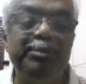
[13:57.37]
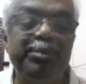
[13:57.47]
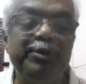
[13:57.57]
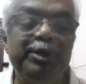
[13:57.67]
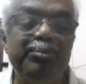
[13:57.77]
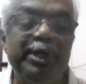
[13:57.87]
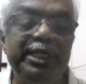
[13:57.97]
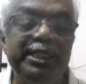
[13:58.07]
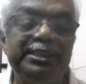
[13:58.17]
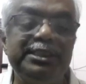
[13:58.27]
power
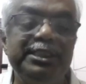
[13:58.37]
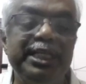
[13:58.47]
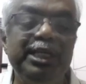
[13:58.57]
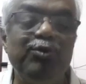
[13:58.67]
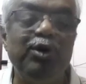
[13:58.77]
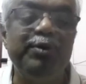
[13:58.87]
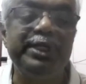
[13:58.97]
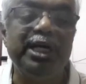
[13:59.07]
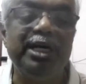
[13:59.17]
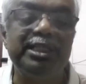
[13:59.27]
minus t over
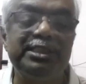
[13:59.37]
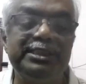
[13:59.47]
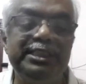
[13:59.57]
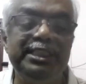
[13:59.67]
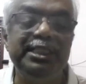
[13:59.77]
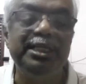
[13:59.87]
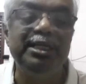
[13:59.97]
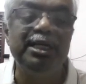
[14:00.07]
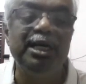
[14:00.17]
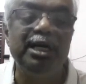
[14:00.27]
RC
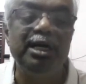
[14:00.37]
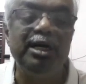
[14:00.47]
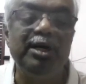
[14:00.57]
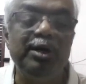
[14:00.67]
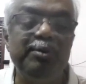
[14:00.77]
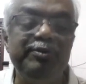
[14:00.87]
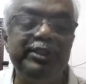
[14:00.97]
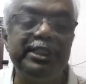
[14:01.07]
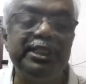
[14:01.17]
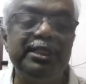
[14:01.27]

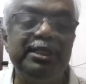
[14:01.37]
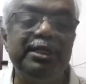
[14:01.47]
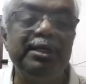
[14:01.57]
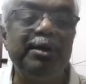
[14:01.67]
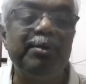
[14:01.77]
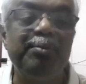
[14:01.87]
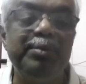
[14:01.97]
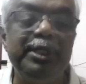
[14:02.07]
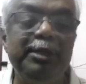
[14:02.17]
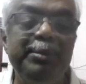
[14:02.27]
with
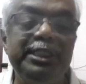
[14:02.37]
limit